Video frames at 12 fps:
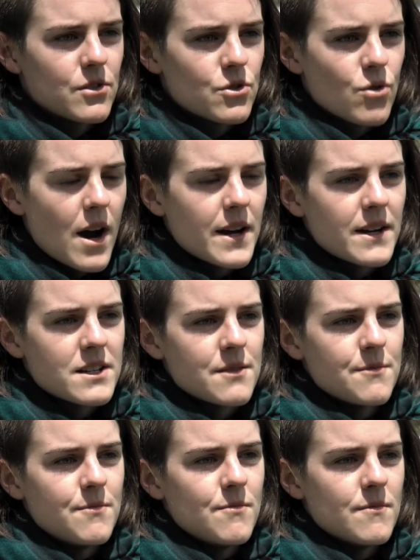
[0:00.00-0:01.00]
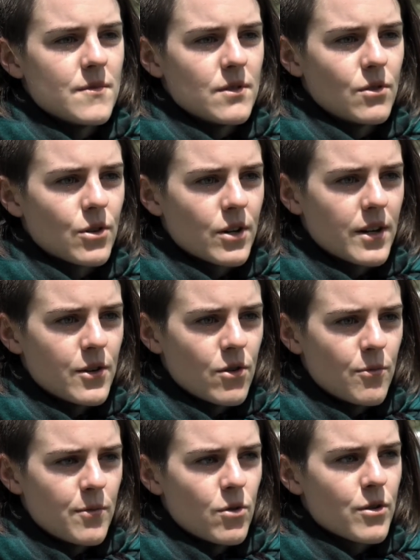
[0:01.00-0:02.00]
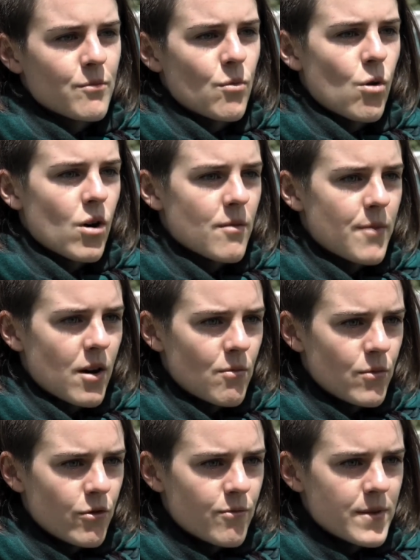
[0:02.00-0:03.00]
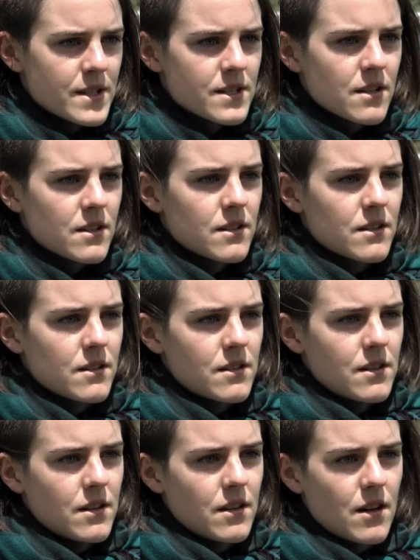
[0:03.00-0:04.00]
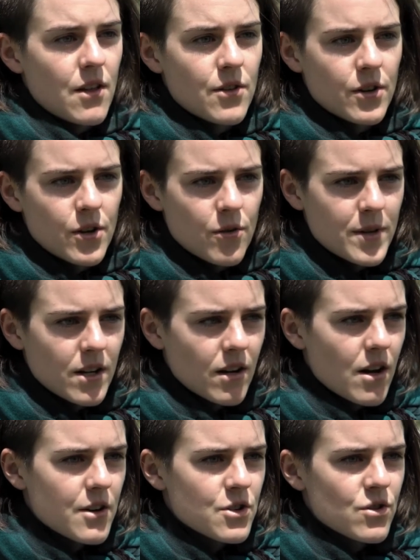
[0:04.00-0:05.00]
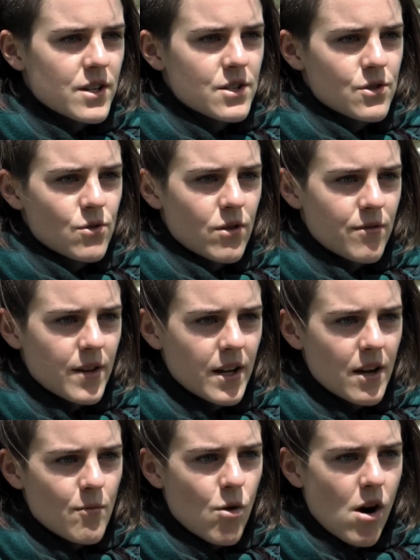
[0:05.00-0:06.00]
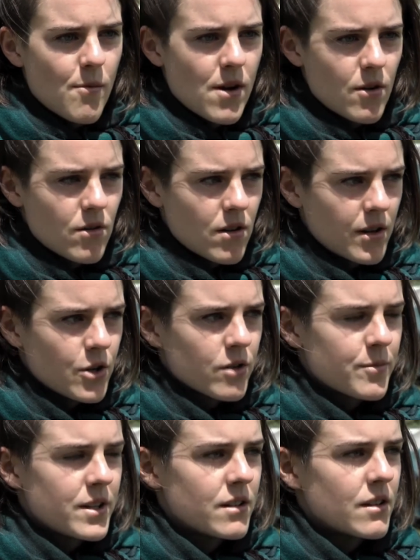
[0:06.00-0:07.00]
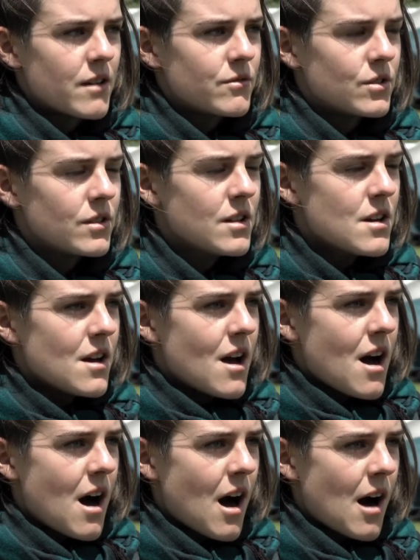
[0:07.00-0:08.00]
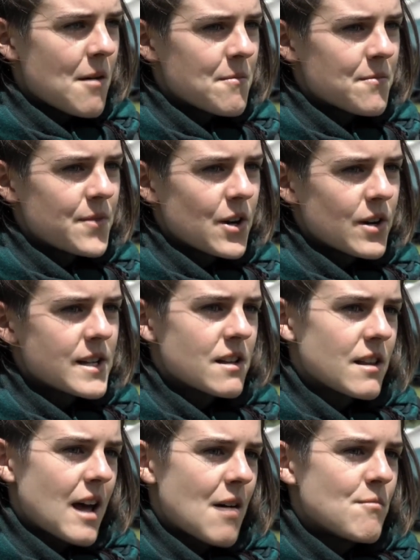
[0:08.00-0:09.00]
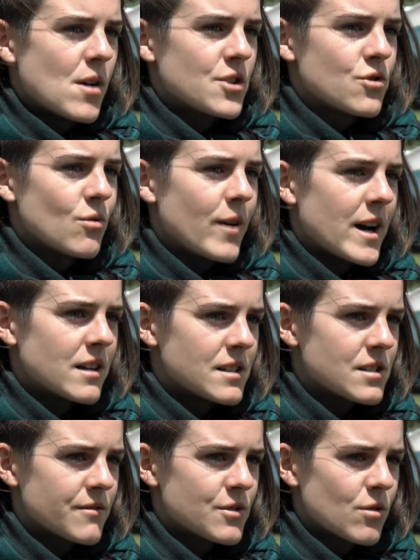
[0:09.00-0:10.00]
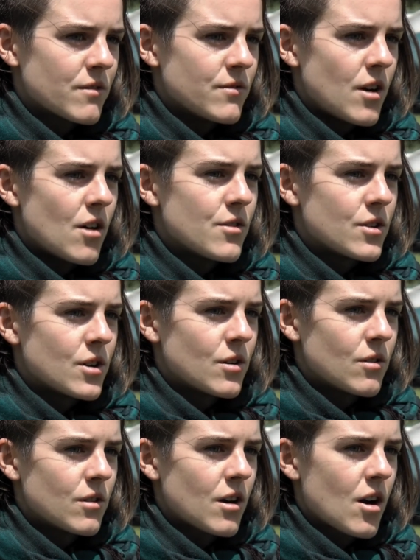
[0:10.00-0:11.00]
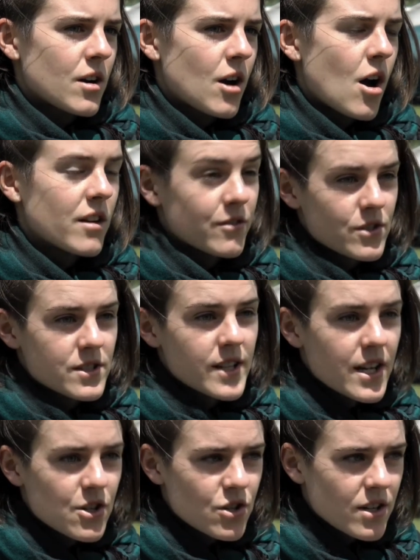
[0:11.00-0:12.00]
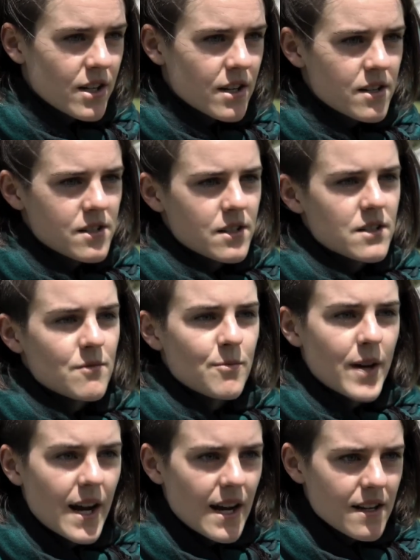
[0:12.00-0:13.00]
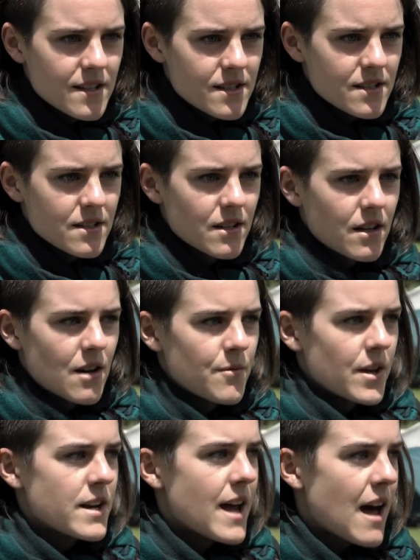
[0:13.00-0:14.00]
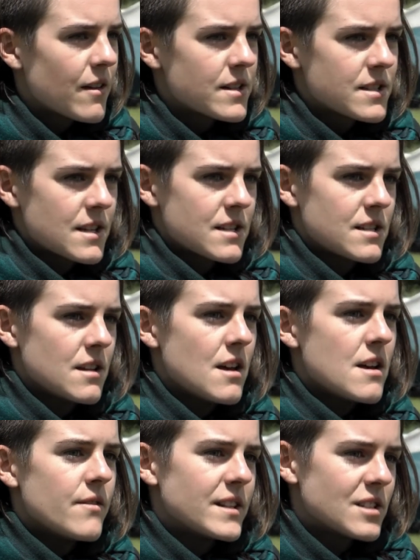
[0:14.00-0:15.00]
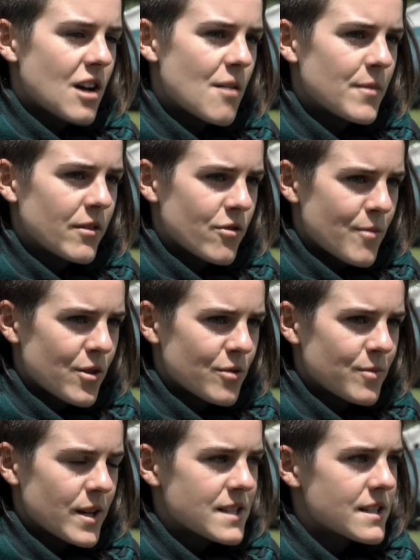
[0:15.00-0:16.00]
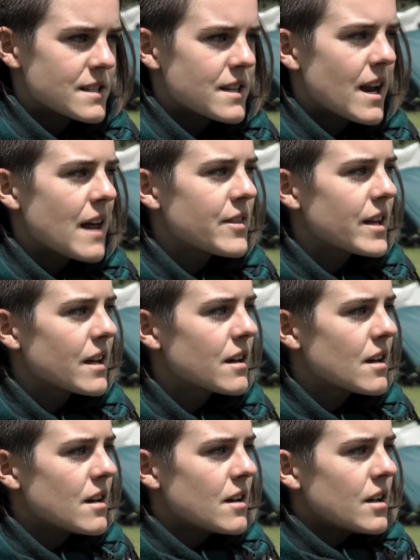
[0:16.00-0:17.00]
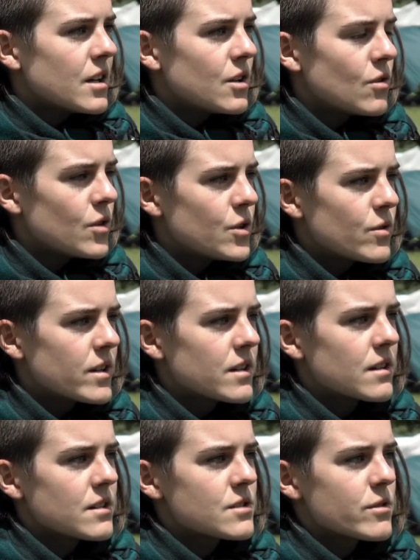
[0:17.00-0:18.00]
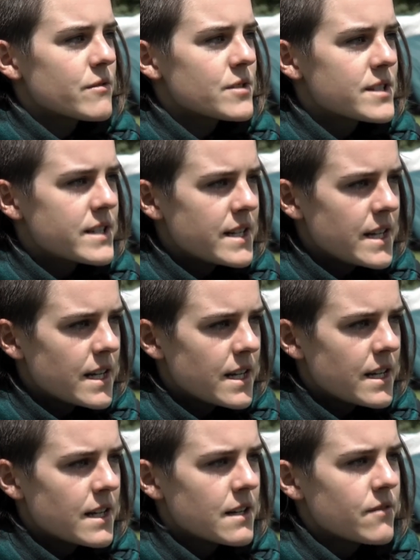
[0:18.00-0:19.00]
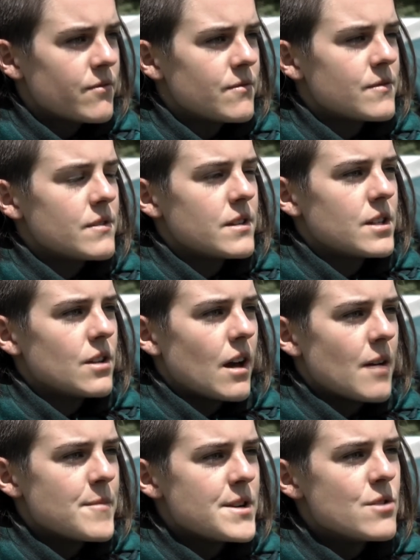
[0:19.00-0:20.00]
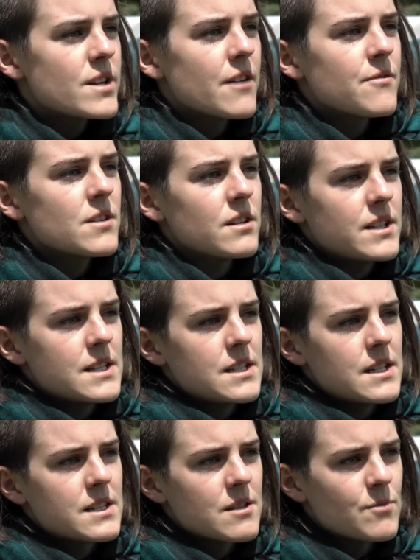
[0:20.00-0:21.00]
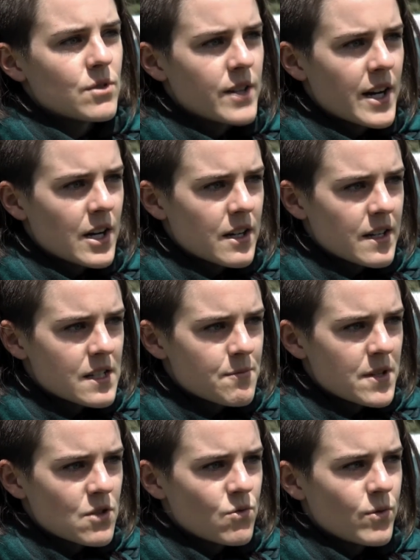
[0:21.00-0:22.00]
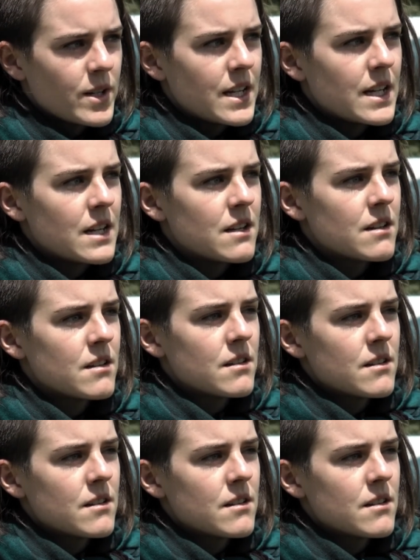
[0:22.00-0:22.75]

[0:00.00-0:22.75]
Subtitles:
trying to learn more about movements in other European countries, or sort of thinking more about a European level. There isn't that much awareness of sort of the other conversations, the debates, the analysis that's coming from other places. And I think, you can sort of see, I mean, you definitely see similarities between